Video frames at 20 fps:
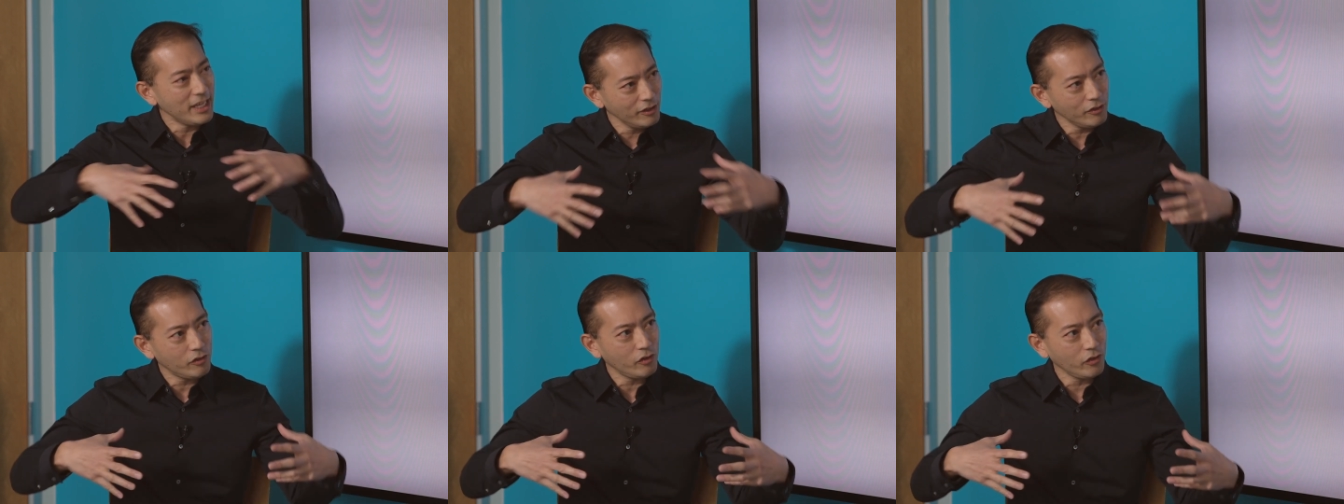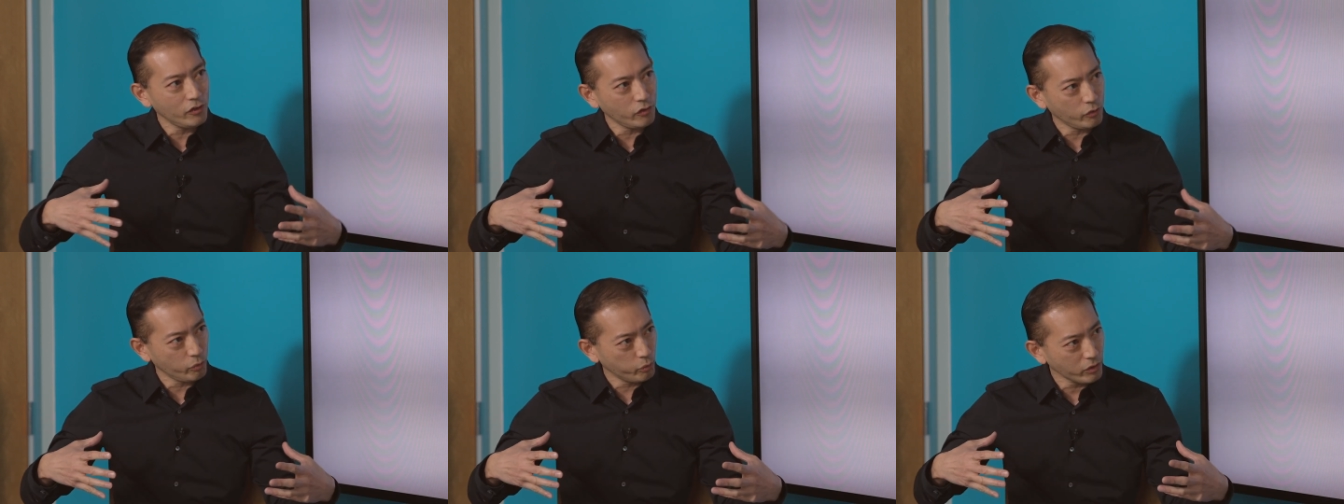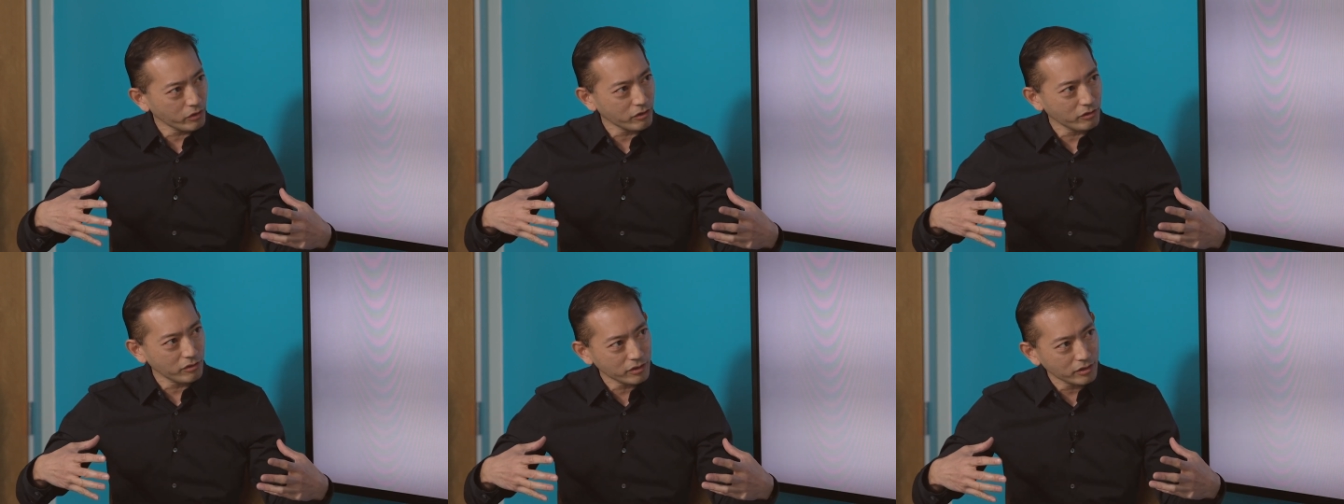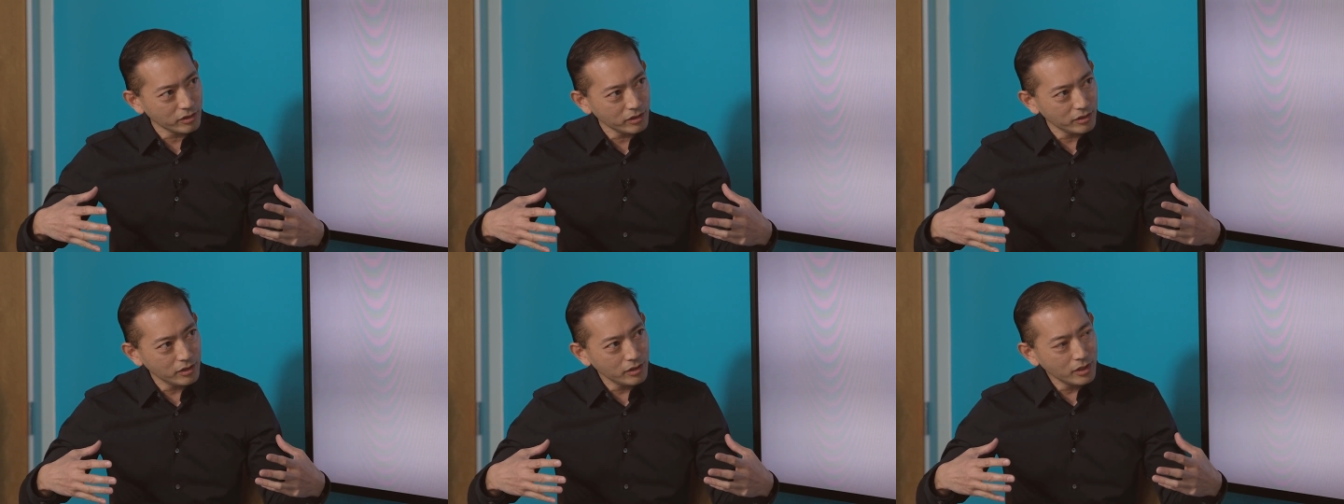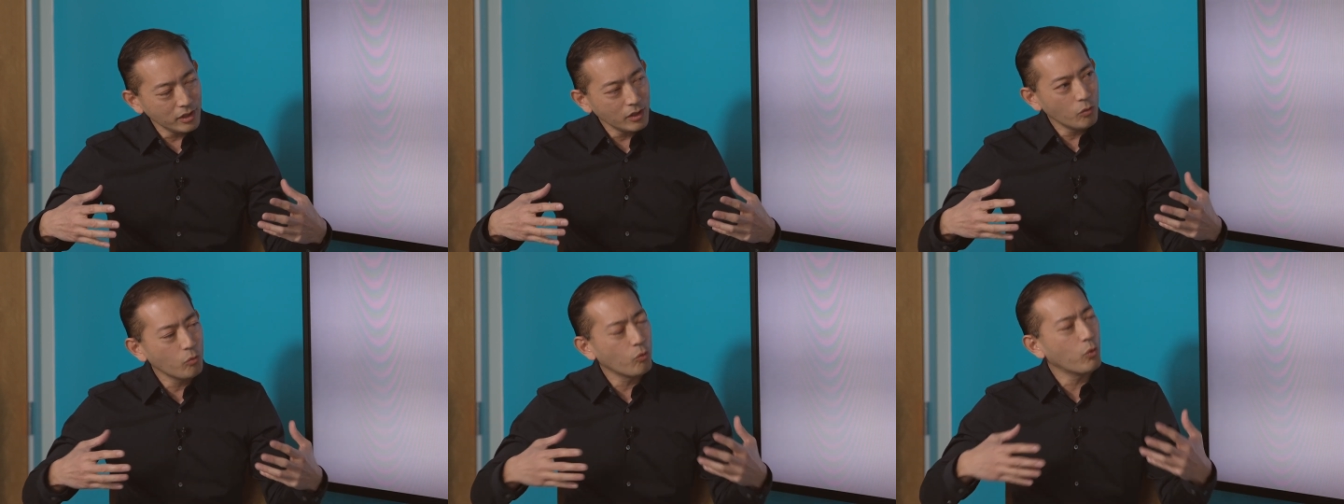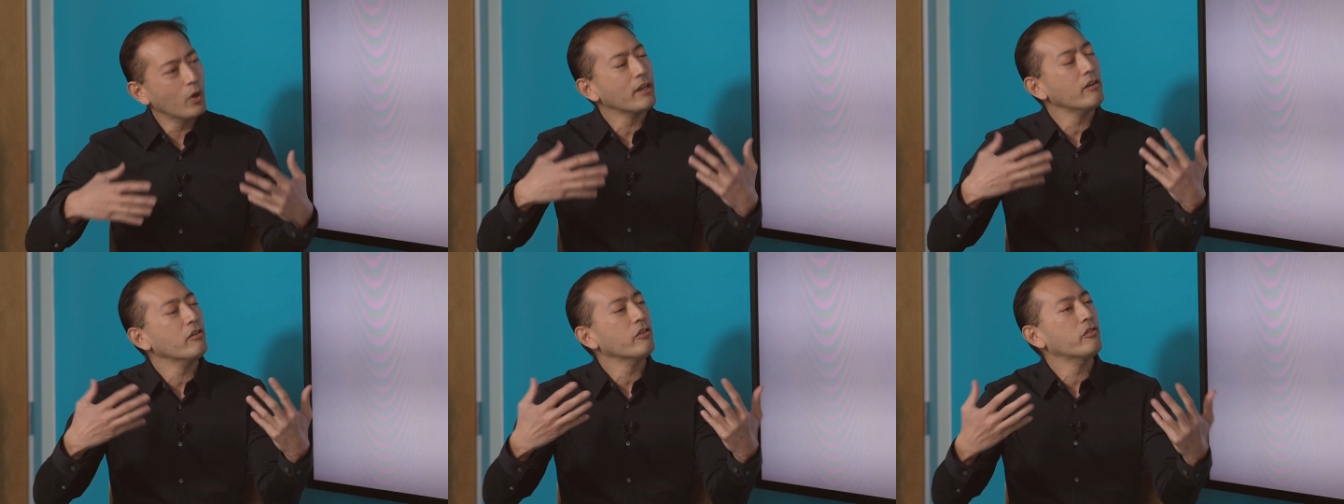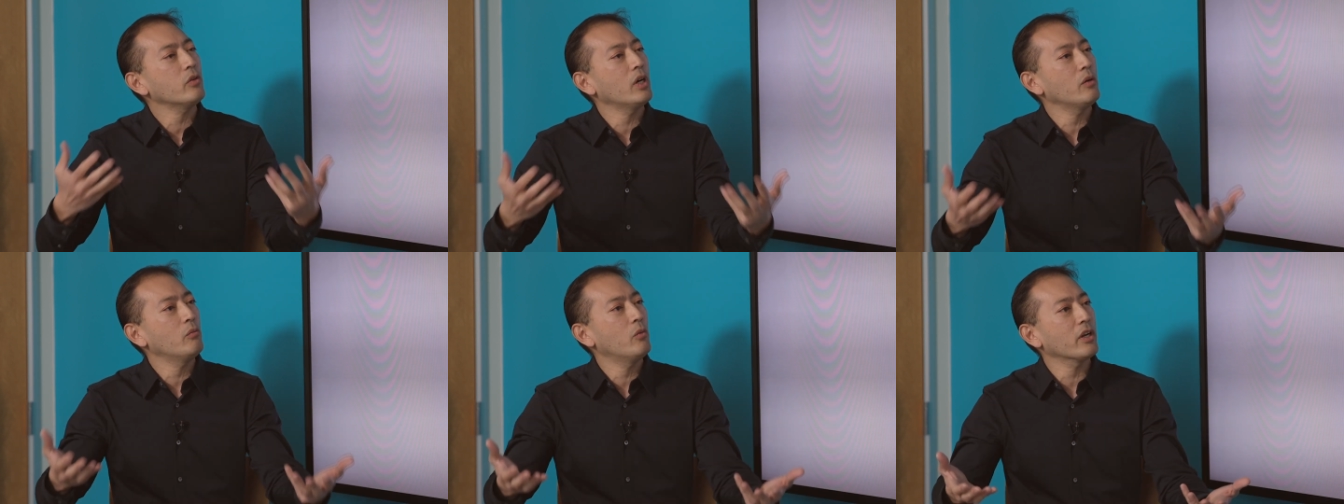into this world, right. what else
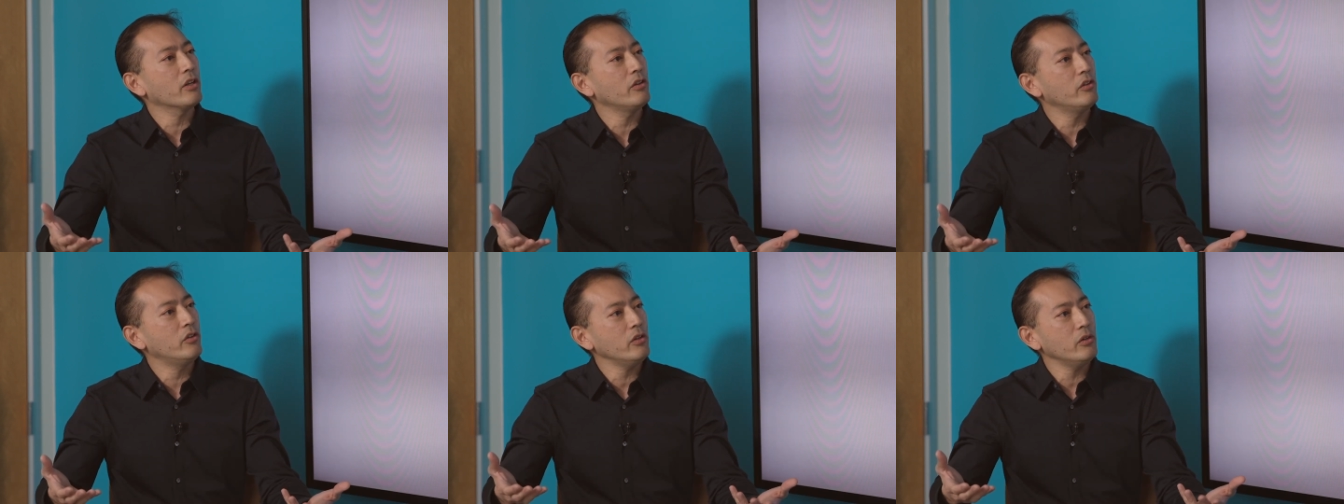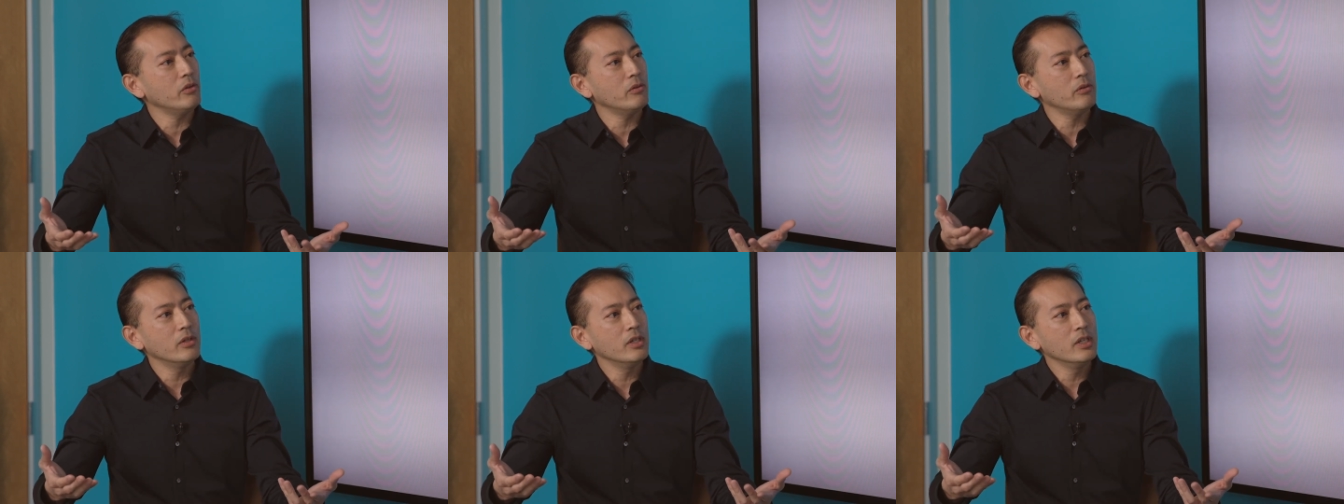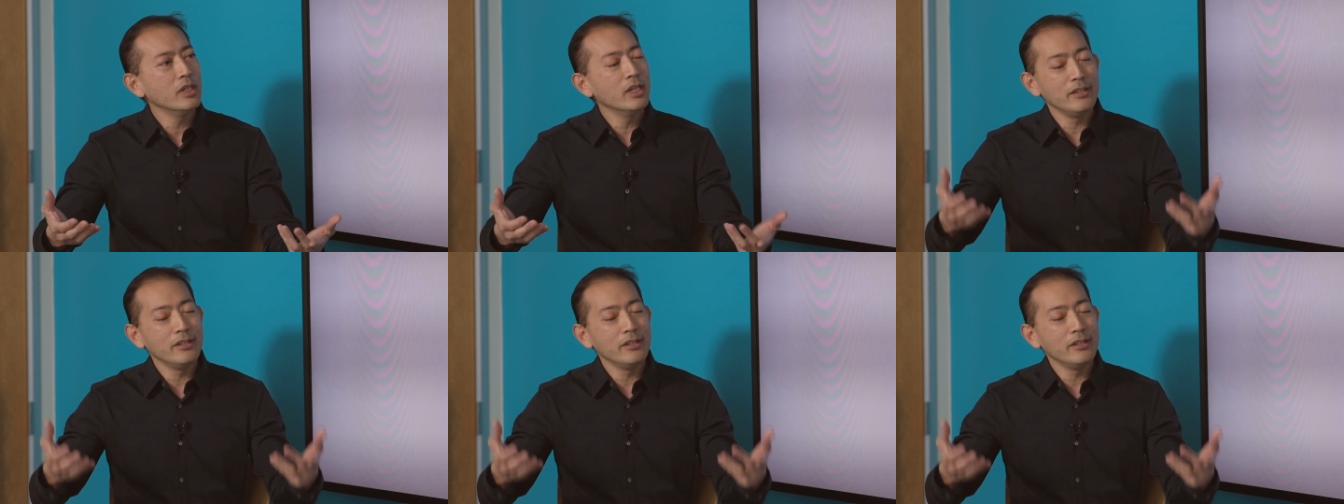do I want to do?